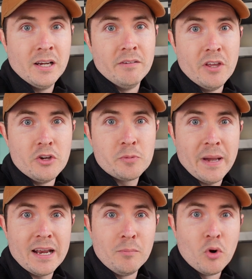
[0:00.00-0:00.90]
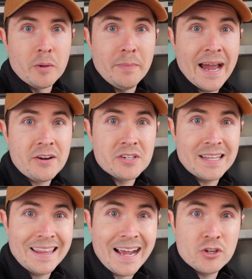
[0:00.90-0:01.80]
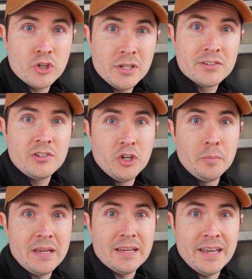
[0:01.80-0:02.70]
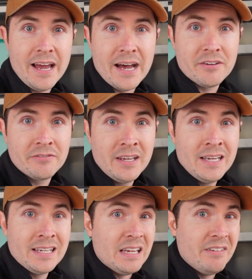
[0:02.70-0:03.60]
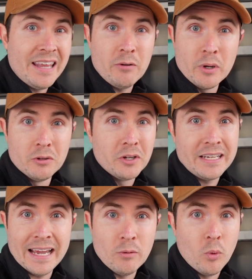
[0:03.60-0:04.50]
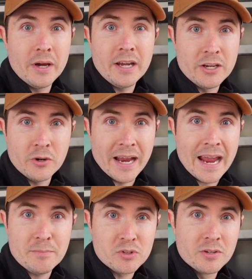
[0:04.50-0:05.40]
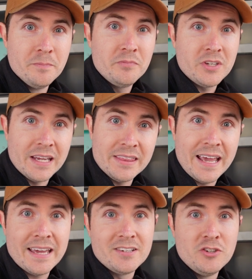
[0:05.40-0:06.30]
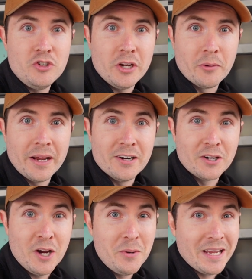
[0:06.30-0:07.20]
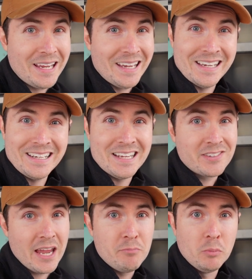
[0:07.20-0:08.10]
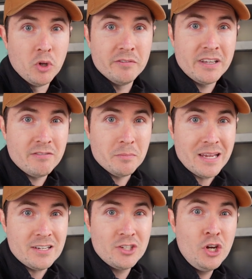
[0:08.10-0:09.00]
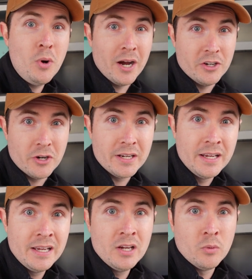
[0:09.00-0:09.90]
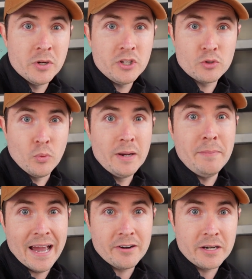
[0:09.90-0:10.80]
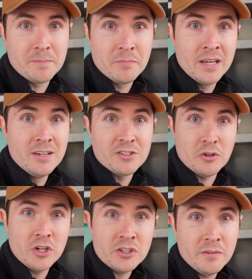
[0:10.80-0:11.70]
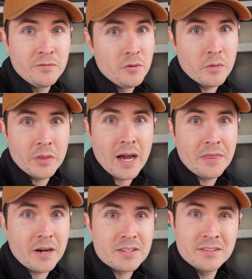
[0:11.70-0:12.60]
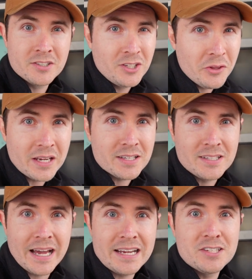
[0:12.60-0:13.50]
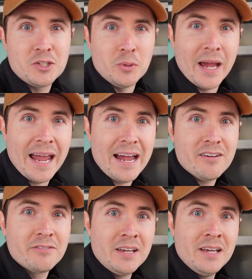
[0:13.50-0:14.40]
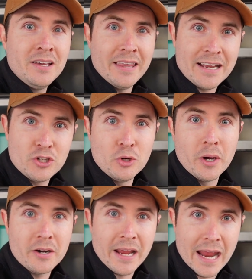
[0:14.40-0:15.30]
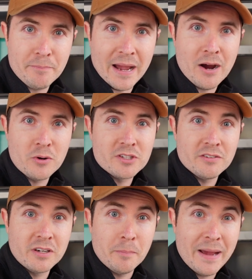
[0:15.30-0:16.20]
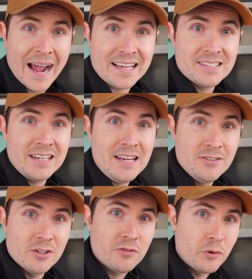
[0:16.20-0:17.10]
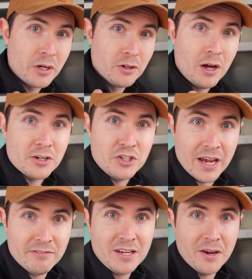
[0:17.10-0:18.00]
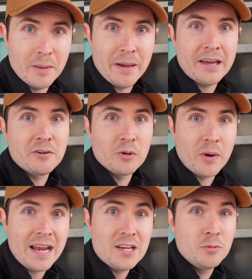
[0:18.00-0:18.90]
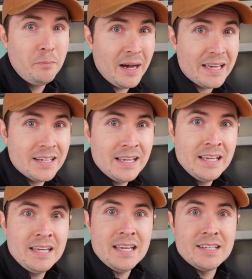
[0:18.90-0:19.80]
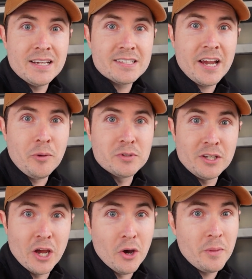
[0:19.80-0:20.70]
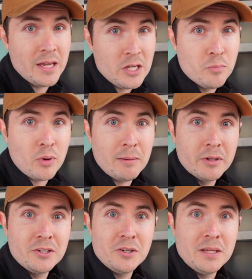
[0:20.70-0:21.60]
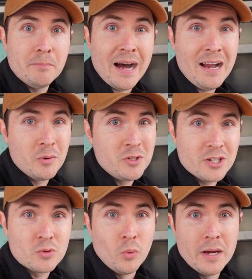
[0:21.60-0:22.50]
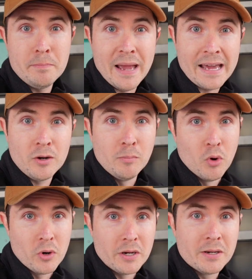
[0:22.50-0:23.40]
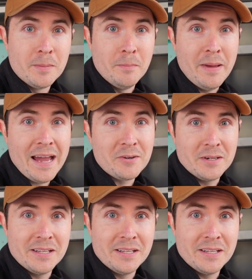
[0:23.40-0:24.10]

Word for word: of those Battle Born batteries, and that should still be enough, given that we were looking at 100 amps to get that generator going, and it's capable of giving me 200 with just one battery. So just some food for thought there. I still think it's nice to have that 200 amp hours of capacity just for your longevity on the battery range, but it does help to know that you probably could get by with just one Battle Born battery